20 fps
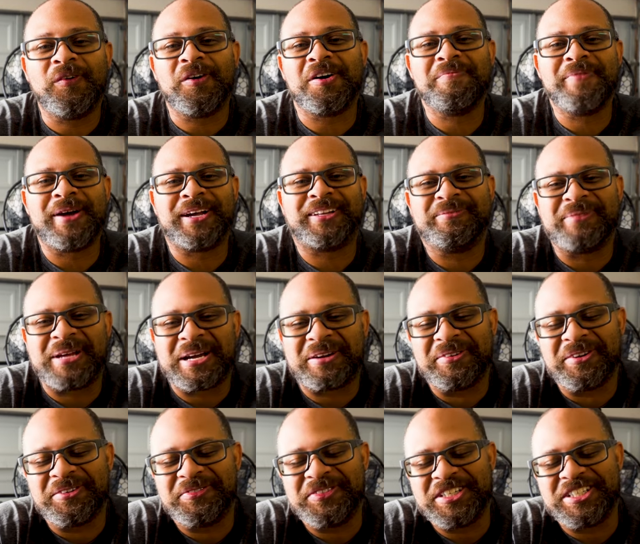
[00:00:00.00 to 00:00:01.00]
Welcome back to Black
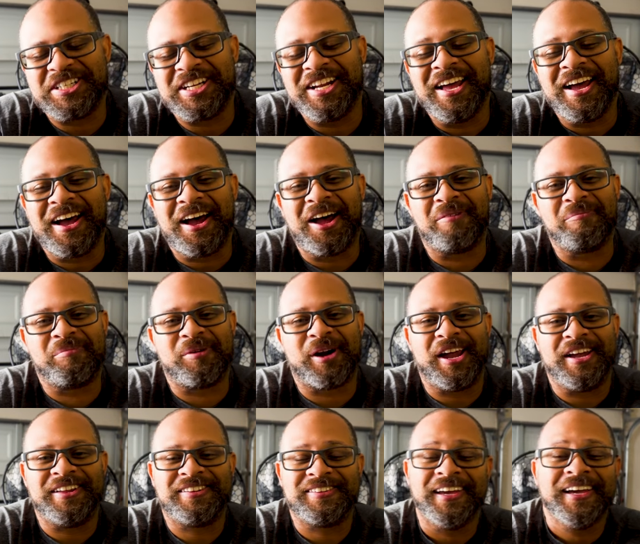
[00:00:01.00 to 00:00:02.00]
Widow Fishing. I'm
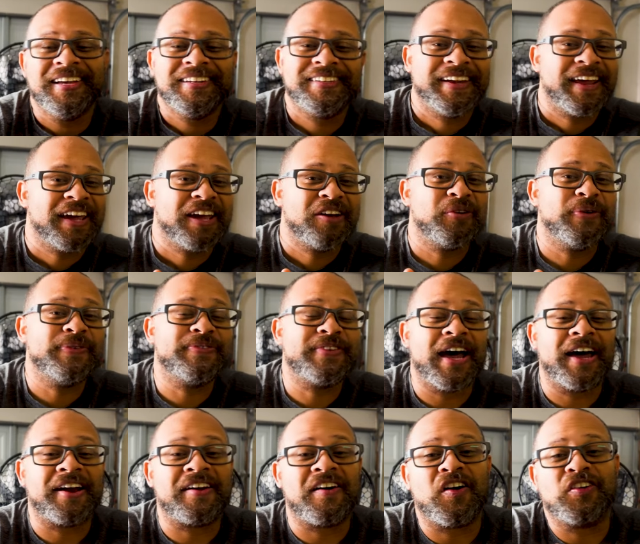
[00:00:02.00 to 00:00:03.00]
Bryce. Today we've
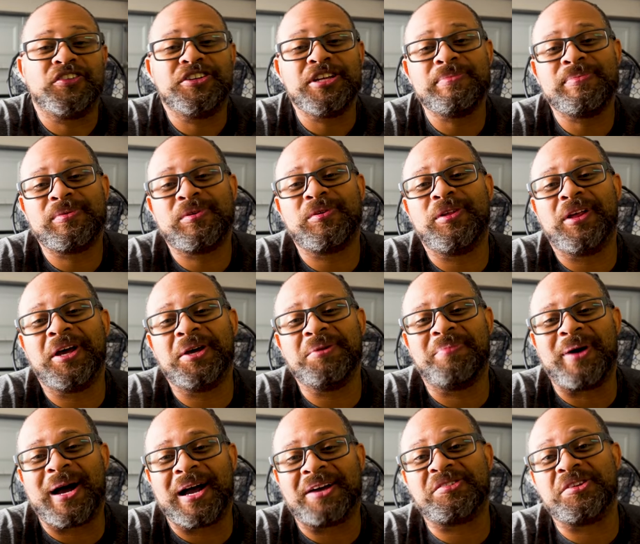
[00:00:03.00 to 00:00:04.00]
got our typical
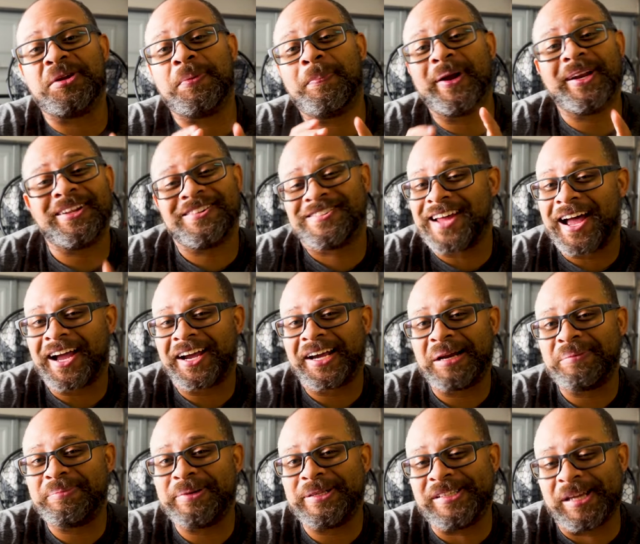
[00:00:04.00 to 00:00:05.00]
unboxing, but it's not
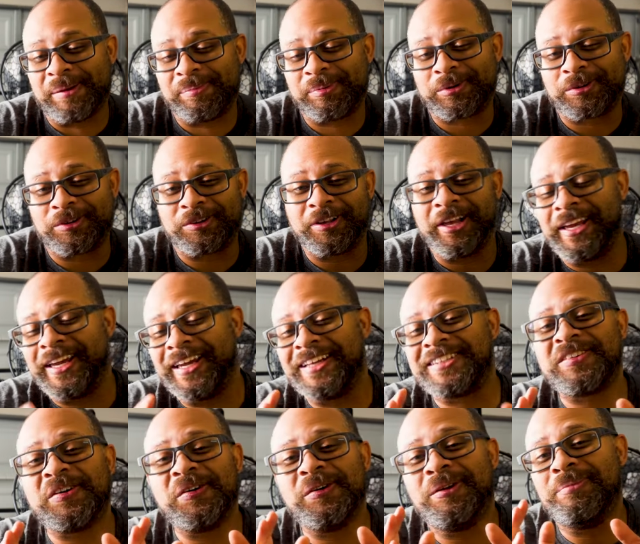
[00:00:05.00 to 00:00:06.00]
going to be typical.
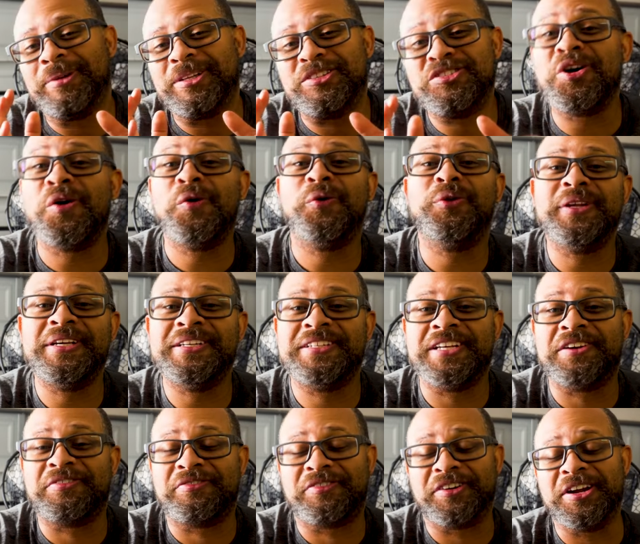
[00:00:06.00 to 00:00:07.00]
It's going to be totally
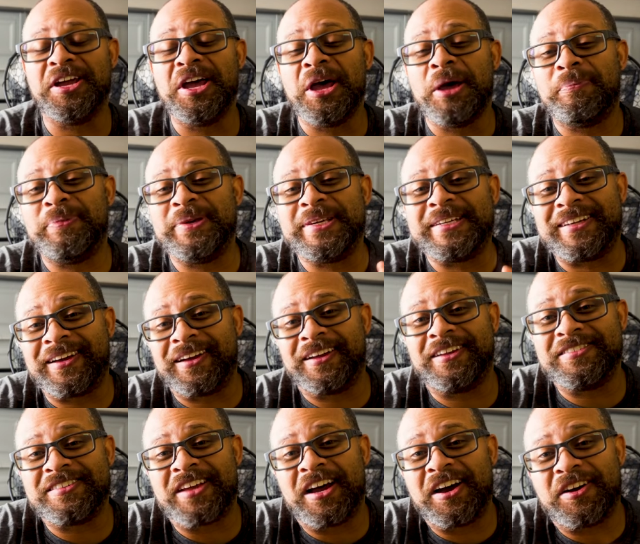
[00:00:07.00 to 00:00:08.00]
different
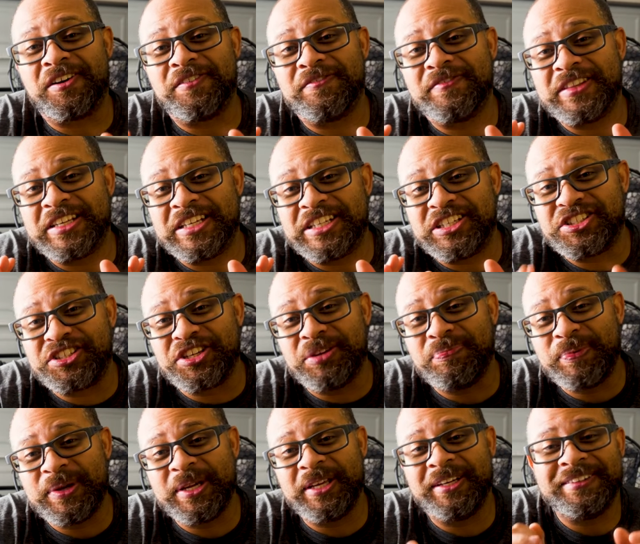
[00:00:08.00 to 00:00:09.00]
because of the
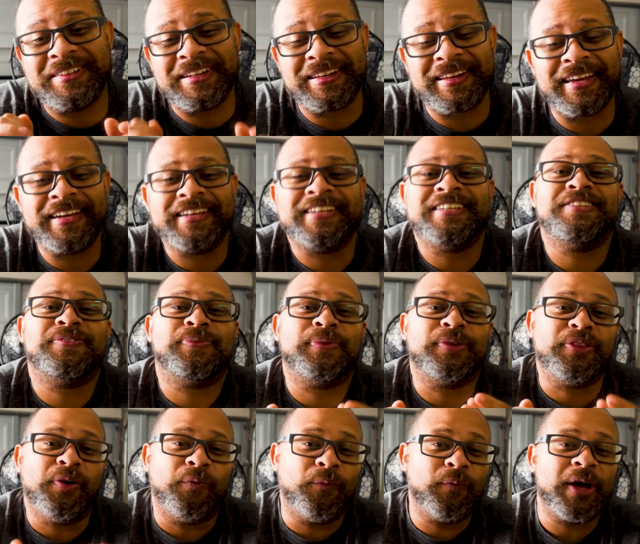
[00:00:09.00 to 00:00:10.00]
shipping delays
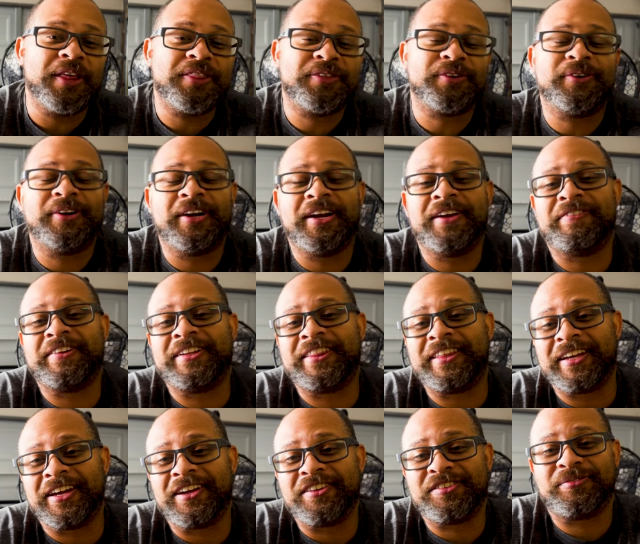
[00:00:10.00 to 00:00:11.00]
with the weather and
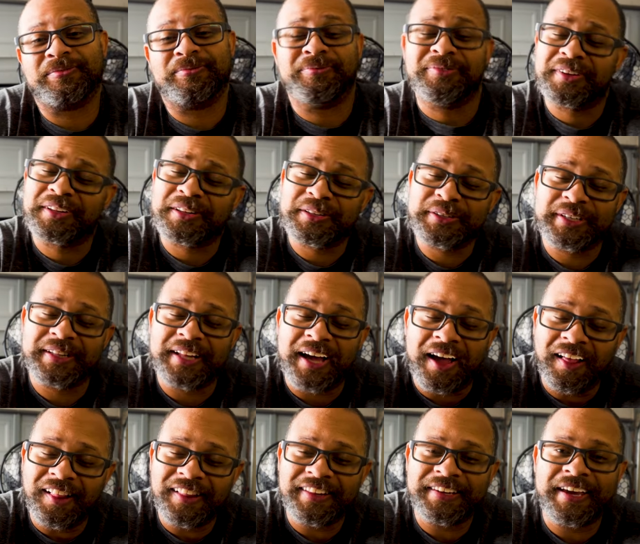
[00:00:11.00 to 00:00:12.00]
everything else, including the
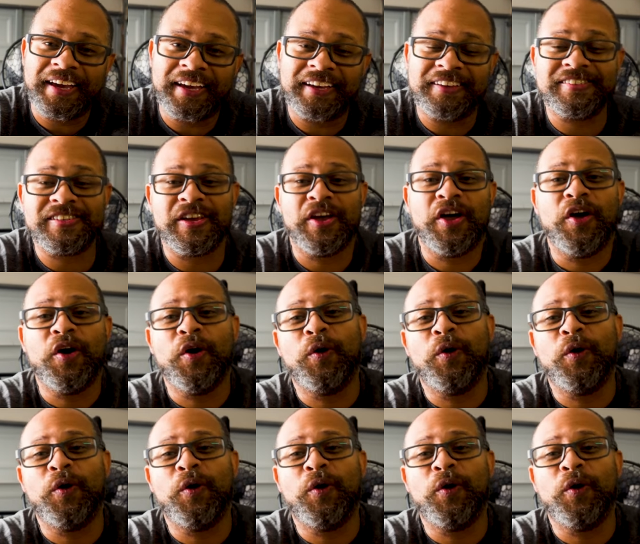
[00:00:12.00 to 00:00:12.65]
holidays.